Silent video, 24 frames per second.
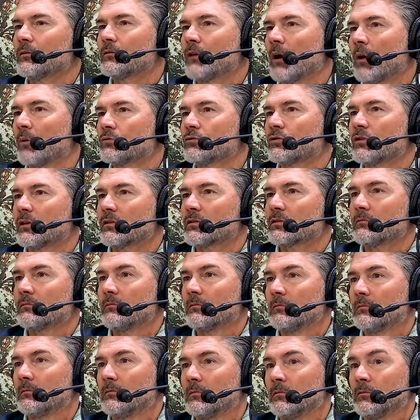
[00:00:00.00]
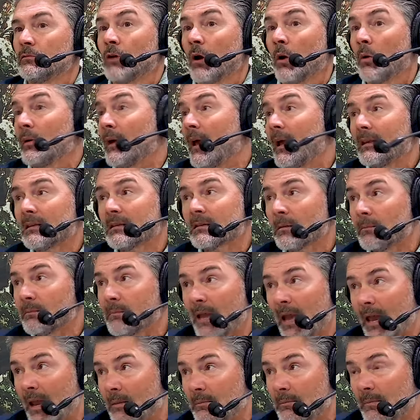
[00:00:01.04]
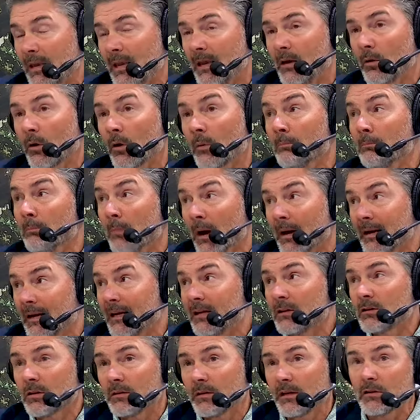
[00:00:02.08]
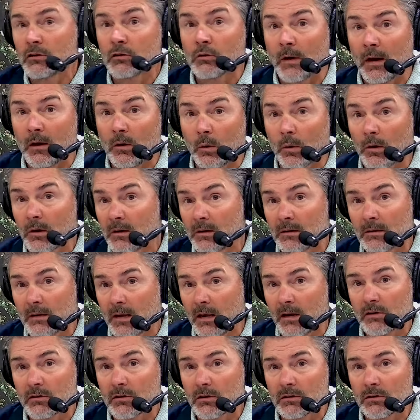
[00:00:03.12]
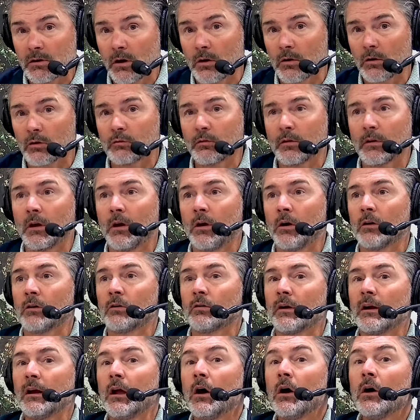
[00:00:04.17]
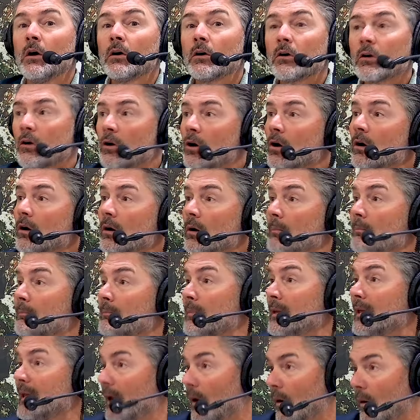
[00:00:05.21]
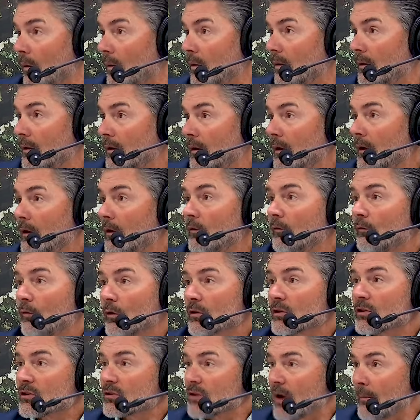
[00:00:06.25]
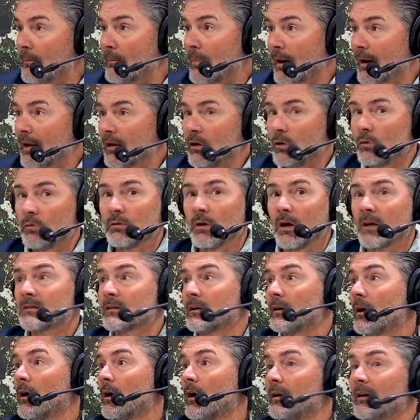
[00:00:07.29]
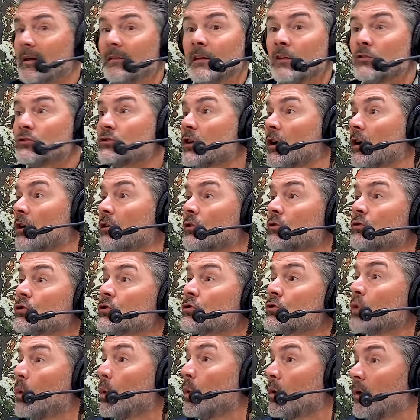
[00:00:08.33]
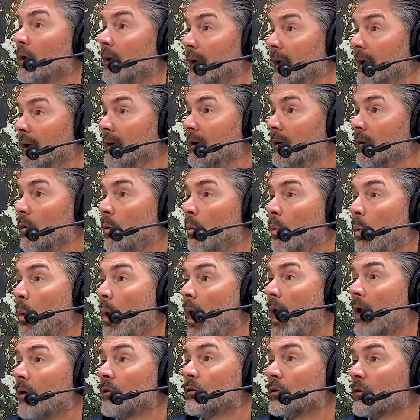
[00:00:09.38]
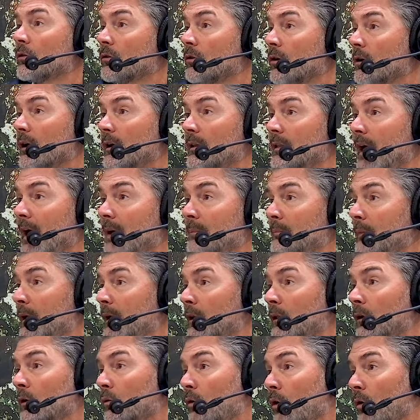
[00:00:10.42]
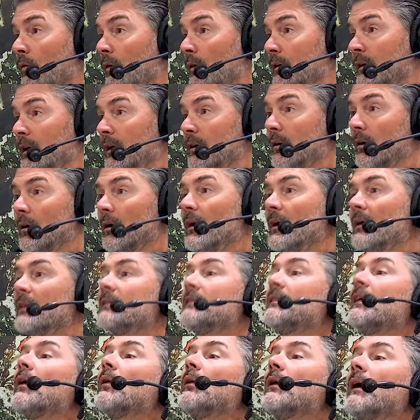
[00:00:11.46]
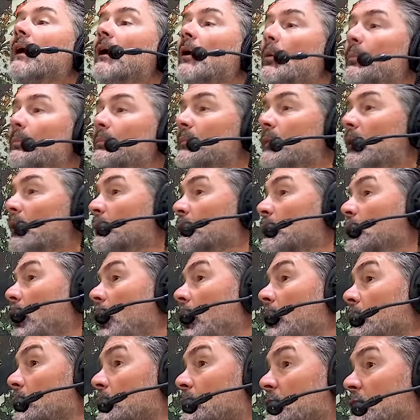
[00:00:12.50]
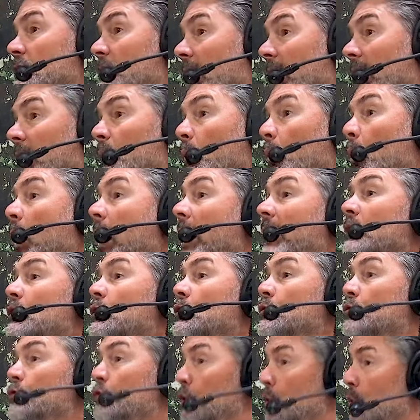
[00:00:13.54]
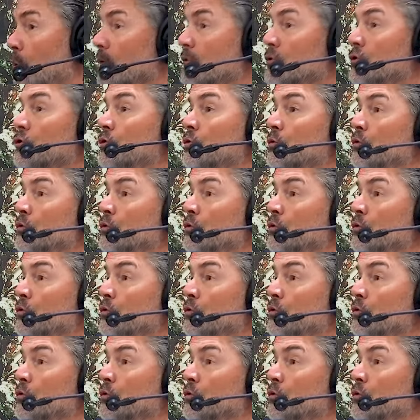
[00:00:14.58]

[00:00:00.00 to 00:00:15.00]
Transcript: Don't just donate some game meat or money to these great organizations, Hunters for the Hungry. Cook a meal for somebody who doesn't hunt, and then share your story while you're cooking that meal or over dinner. They'll help understand why you do what you